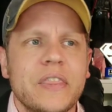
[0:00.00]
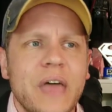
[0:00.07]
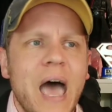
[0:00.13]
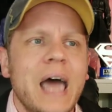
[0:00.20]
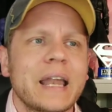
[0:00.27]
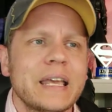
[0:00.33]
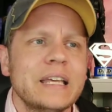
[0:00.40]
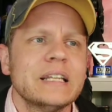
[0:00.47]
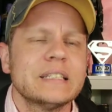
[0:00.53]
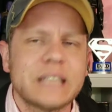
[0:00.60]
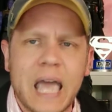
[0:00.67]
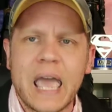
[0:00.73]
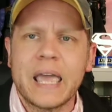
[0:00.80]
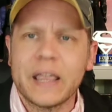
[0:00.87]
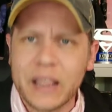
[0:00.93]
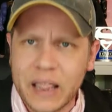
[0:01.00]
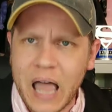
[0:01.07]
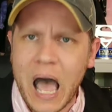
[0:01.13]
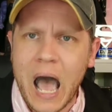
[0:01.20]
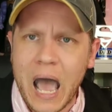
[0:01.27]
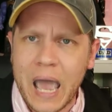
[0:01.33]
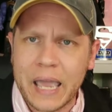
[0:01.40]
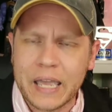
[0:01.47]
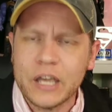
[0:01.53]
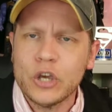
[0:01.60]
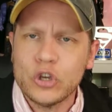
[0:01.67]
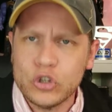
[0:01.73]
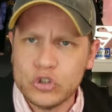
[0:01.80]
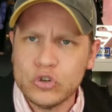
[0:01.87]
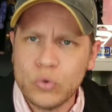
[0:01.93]
That is a lie.
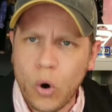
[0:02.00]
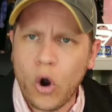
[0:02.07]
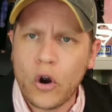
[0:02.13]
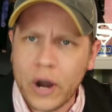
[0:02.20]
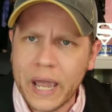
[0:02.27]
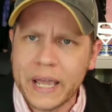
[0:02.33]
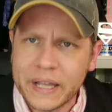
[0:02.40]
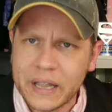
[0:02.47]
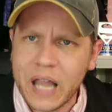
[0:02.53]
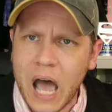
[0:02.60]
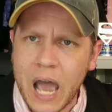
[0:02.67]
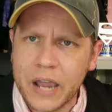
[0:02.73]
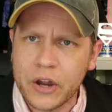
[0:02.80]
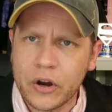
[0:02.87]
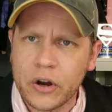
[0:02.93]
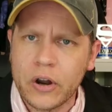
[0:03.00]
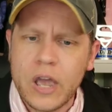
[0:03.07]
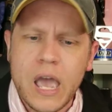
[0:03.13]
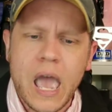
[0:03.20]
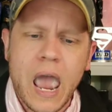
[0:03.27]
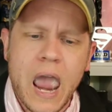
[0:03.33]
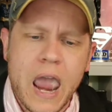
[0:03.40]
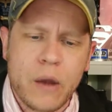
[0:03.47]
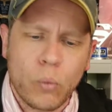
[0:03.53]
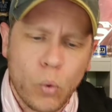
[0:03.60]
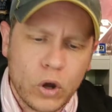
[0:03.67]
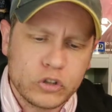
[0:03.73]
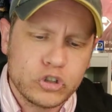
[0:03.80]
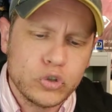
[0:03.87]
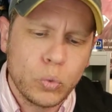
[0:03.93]
You are a liar. And
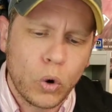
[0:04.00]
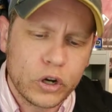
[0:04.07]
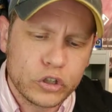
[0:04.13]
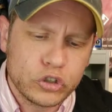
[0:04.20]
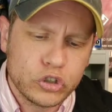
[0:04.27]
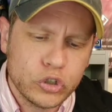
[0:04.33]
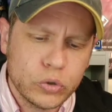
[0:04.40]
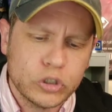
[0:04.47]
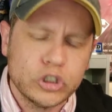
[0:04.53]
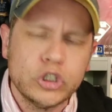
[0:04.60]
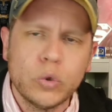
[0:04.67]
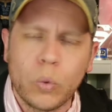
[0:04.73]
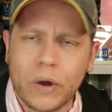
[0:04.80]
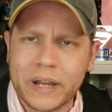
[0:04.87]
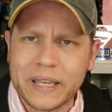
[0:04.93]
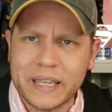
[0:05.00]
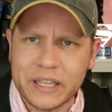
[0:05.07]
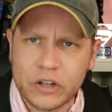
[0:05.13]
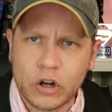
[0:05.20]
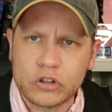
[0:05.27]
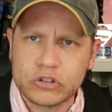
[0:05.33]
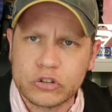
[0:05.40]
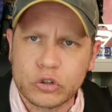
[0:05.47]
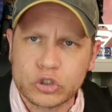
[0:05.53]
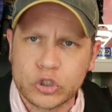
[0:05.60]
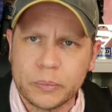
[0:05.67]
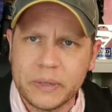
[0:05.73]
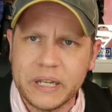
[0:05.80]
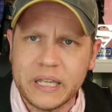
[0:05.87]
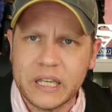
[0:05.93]
what you want to do is you want to get on
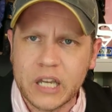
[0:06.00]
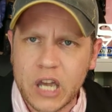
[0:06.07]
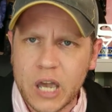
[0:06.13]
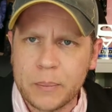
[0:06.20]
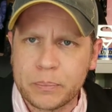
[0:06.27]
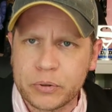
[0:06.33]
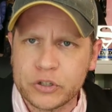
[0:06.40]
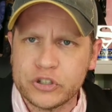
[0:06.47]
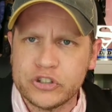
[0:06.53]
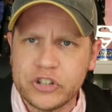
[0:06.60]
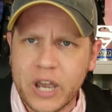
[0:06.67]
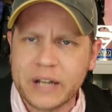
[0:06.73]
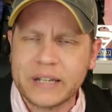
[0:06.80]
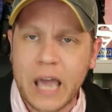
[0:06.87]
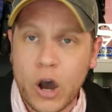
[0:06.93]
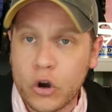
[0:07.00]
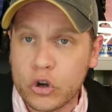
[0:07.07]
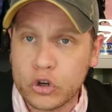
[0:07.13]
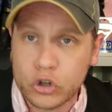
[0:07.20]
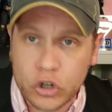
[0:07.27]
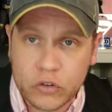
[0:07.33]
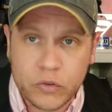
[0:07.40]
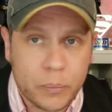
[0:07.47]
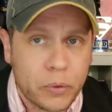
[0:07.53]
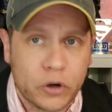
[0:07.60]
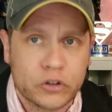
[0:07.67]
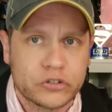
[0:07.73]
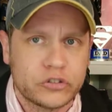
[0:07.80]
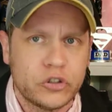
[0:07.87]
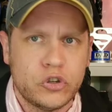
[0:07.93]
social media and project how good of a
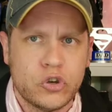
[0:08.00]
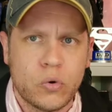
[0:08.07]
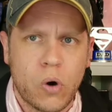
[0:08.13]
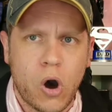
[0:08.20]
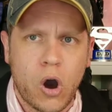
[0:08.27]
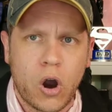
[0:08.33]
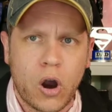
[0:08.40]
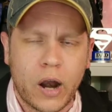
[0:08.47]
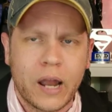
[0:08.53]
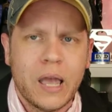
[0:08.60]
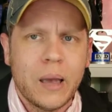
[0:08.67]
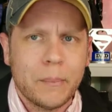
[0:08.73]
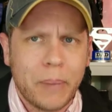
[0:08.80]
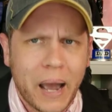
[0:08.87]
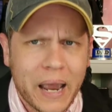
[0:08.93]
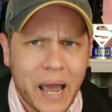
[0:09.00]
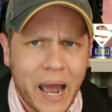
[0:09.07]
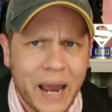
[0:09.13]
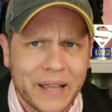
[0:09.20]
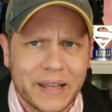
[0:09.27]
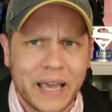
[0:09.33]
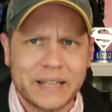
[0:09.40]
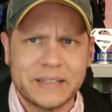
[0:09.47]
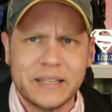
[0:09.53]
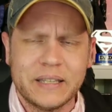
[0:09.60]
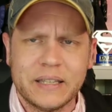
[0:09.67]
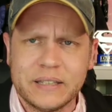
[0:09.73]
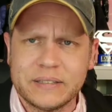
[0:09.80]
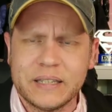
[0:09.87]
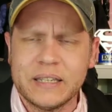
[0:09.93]
person you are by
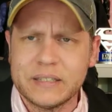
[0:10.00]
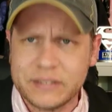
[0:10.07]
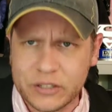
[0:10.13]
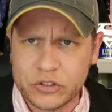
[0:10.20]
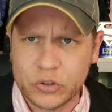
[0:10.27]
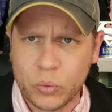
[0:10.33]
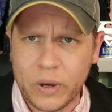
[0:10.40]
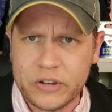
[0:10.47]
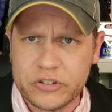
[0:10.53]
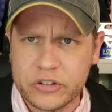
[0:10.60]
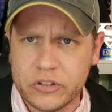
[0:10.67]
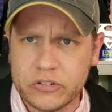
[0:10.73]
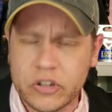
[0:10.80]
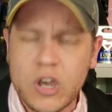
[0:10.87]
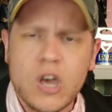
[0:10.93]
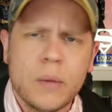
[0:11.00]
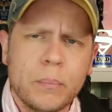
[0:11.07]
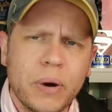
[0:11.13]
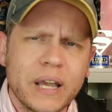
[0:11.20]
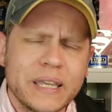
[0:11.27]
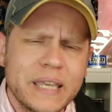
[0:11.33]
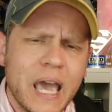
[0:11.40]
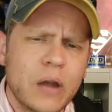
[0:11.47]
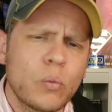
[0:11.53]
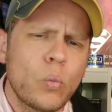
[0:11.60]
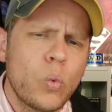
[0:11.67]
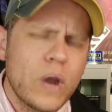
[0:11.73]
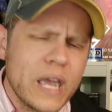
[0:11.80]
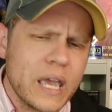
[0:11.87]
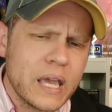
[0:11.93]
highlighting these situations. But yet
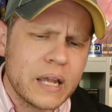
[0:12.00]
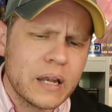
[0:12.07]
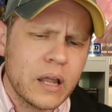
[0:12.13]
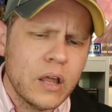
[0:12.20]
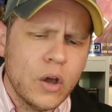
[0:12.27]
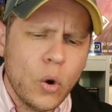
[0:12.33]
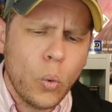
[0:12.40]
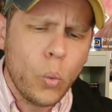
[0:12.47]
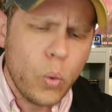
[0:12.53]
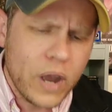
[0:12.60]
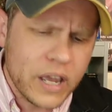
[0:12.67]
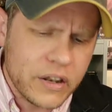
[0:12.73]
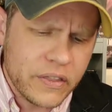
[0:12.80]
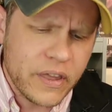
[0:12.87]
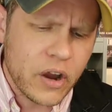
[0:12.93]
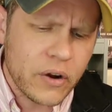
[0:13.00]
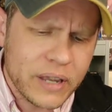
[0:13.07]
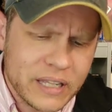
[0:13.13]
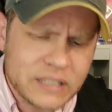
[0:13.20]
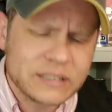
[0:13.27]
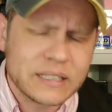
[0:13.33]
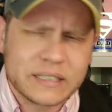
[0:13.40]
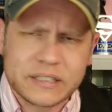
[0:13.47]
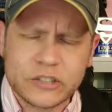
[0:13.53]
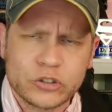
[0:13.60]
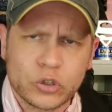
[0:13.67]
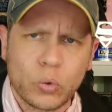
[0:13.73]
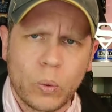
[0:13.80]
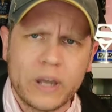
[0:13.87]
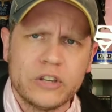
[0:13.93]
when, when there is a
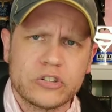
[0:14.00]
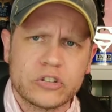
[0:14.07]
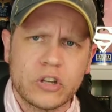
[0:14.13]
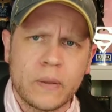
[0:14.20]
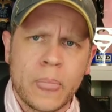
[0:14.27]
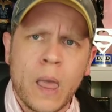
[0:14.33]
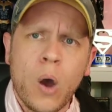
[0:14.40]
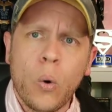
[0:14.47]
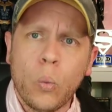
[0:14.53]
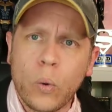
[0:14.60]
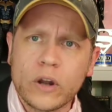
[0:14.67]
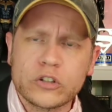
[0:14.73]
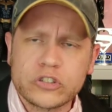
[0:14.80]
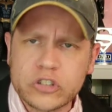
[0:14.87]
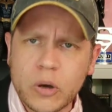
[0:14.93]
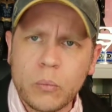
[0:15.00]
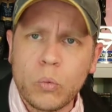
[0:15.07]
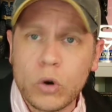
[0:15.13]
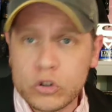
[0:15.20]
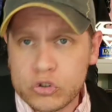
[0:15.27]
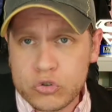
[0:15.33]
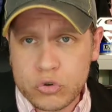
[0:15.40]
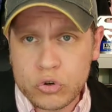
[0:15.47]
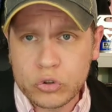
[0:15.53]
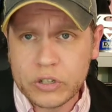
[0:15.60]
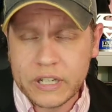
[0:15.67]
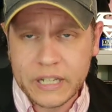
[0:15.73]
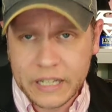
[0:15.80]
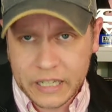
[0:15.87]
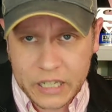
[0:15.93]
situation where someone
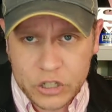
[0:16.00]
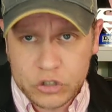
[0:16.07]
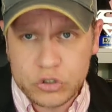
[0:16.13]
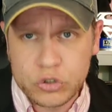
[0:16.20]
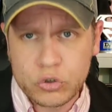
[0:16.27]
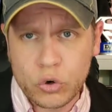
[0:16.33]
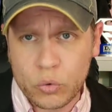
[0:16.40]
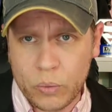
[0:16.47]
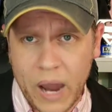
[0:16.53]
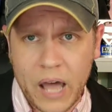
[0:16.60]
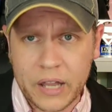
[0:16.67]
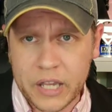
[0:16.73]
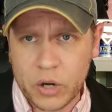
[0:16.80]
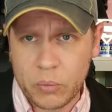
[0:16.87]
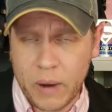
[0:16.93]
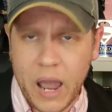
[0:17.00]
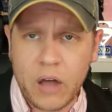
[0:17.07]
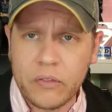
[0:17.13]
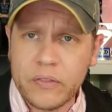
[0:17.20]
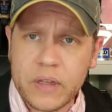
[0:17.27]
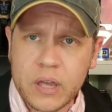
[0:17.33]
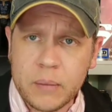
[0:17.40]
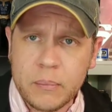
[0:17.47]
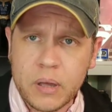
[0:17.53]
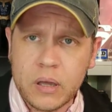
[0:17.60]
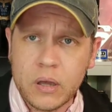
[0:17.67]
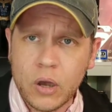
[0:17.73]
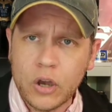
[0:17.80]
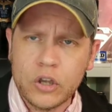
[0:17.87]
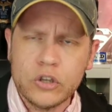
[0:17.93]
truly needs you to rally around them,
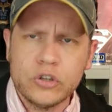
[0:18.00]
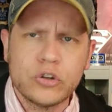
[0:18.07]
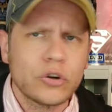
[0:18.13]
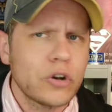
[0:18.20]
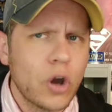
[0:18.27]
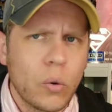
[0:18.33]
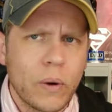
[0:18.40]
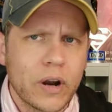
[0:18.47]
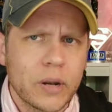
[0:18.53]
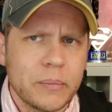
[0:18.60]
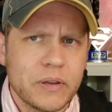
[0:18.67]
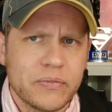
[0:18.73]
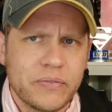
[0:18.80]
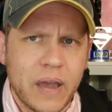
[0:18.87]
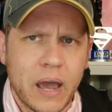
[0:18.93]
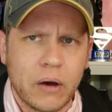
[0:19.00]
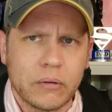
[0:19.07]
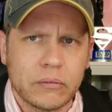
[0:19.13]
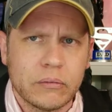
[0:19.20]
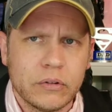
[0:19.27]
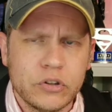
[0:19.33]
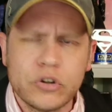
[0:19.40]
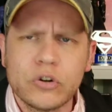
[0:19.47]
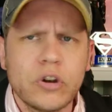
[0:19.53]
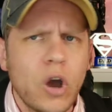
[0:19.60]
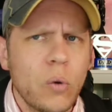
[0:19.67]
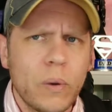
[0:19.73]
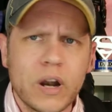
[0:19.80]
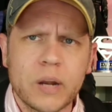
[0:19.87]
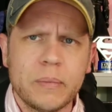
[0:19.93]
you're nowhere to be found. You're
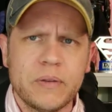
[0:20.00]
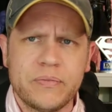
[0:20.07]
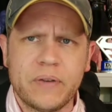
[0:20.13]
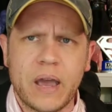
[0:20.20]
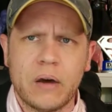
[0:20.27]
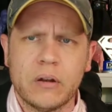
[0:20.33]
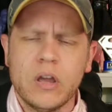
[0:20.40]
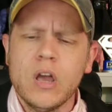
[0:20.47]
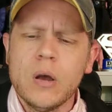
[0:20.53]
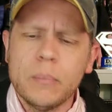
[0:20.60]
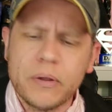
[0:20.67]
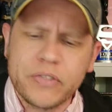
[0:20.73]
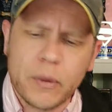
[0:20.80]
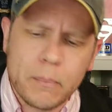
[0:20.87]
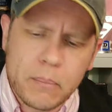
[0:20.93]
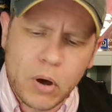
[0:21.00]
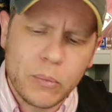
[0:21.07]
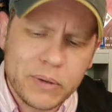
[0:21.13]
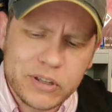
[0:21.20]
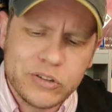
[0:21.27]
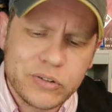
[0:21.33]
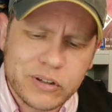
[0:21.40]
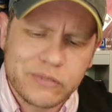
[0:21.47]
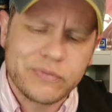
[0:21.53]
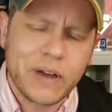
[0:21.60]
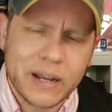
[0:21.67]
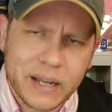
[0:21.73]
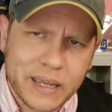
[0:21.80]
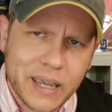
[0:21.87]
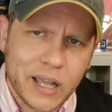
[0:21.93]
nowhere to be found. But the moment you can
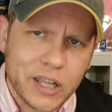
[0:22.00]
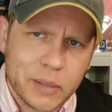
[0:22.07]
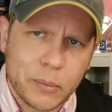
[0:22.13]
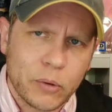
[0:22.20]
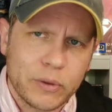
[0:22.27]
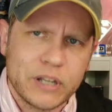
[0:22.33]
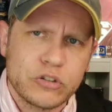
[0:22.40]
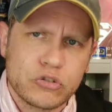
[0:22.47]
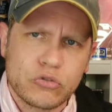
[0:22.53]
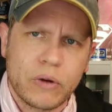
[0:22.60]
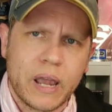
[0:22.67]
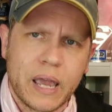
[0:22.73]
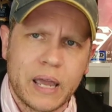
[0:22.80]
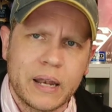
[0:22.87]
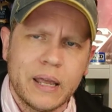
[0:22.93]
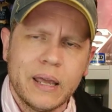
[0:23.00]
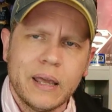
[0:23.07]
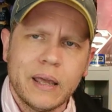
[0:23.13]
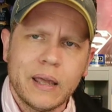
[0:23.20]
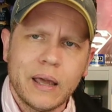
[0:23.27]
find a Kelly Marie Tran